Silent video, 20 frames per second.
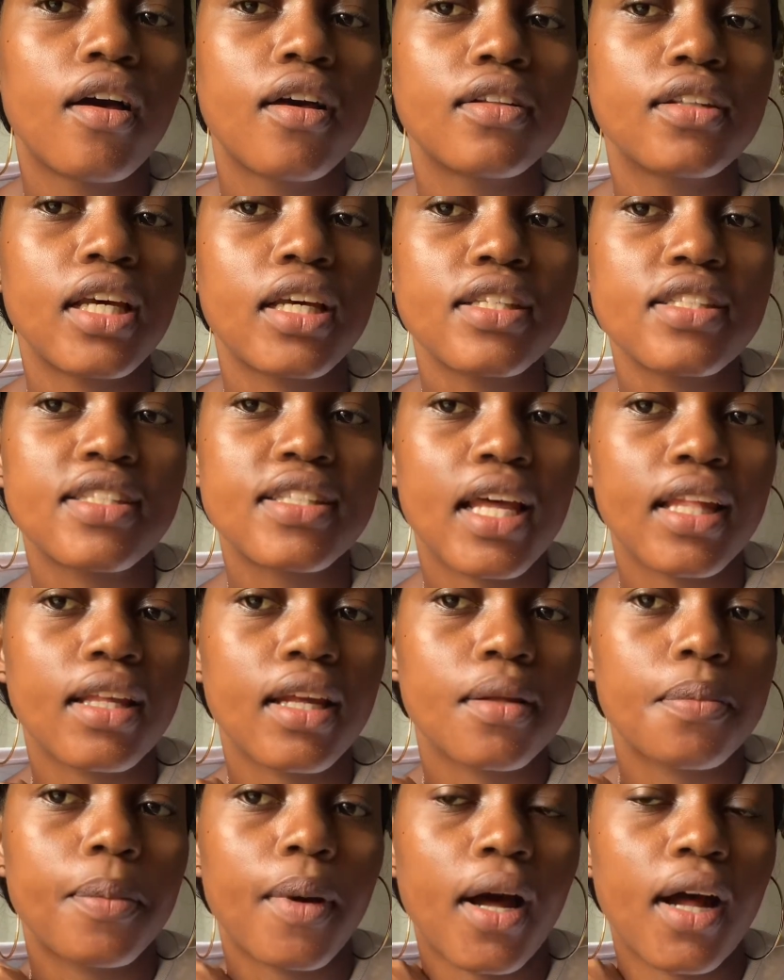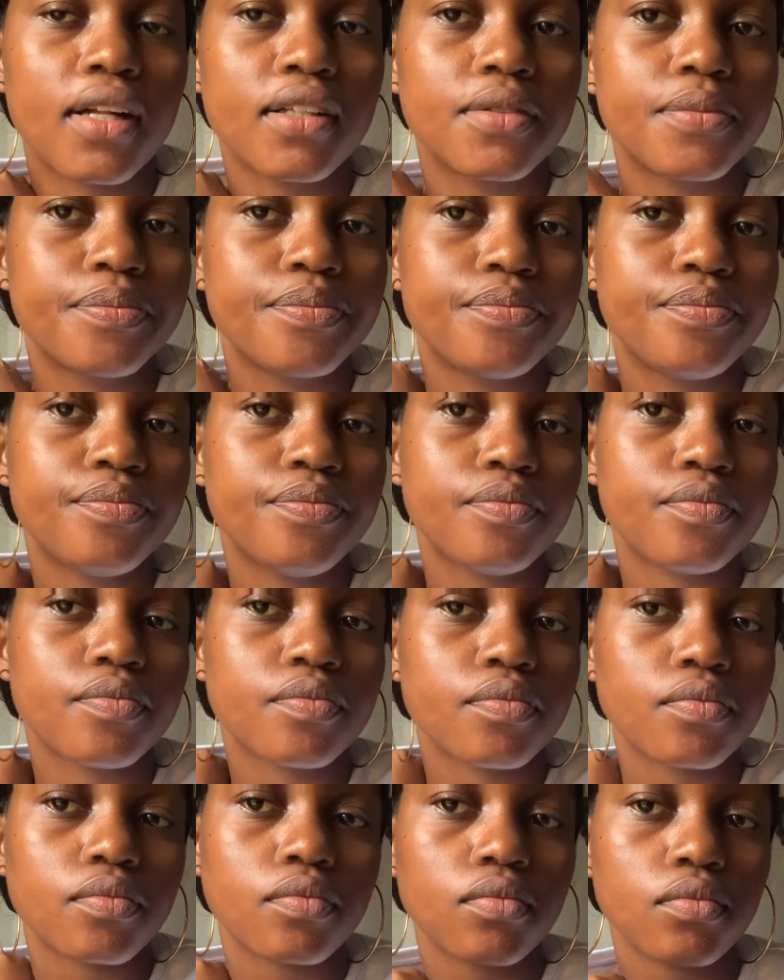the inserted part
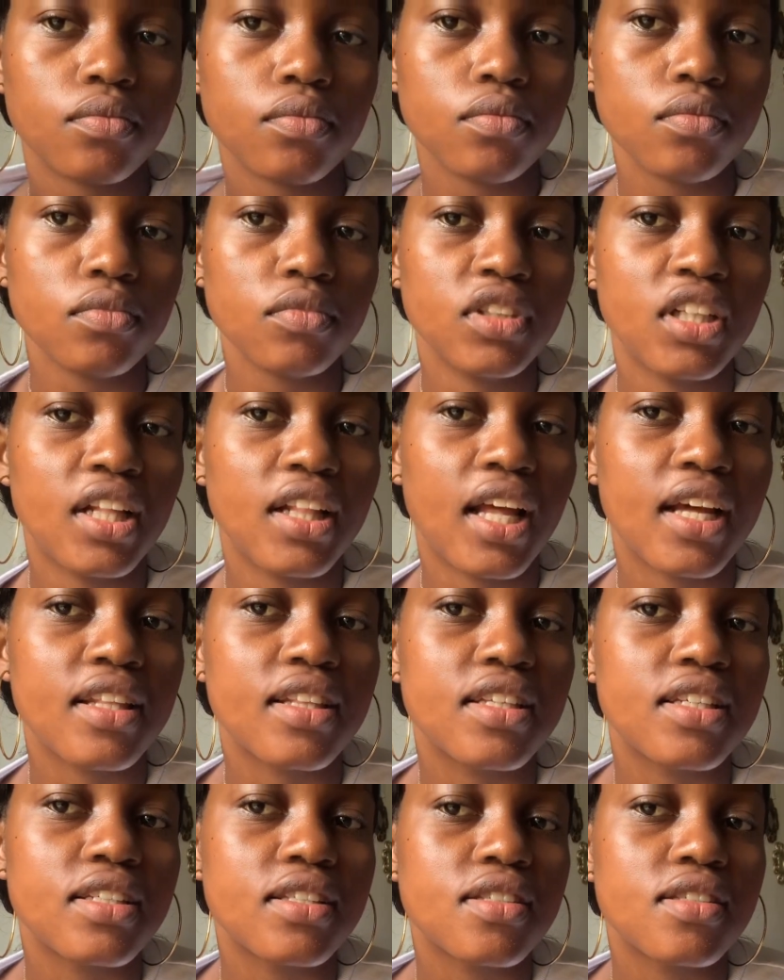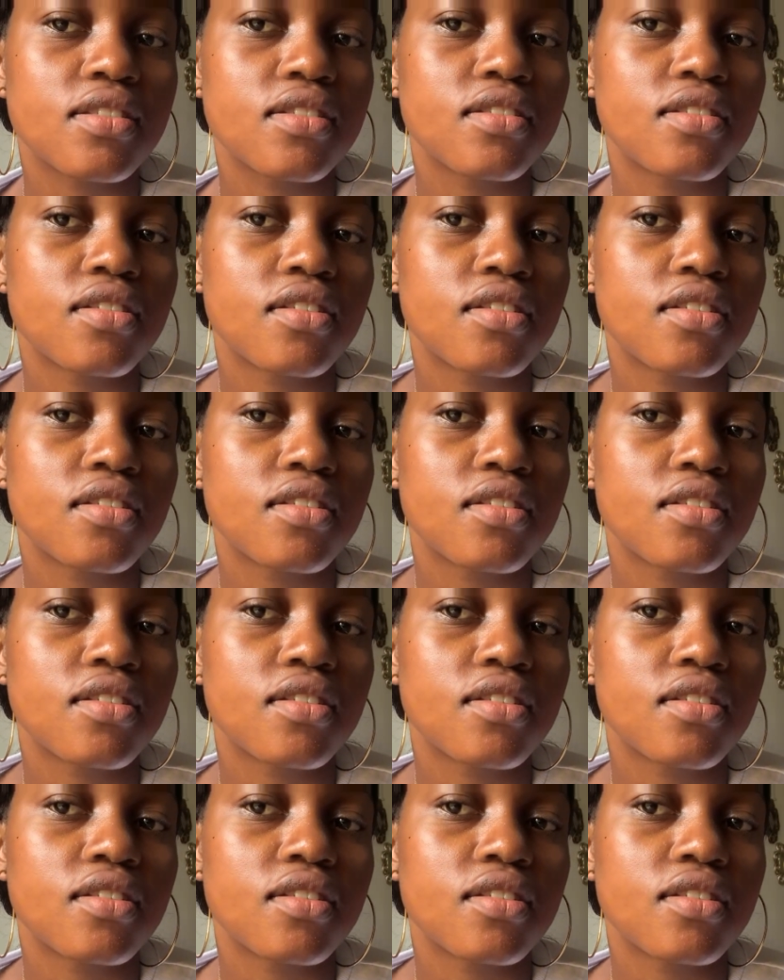like this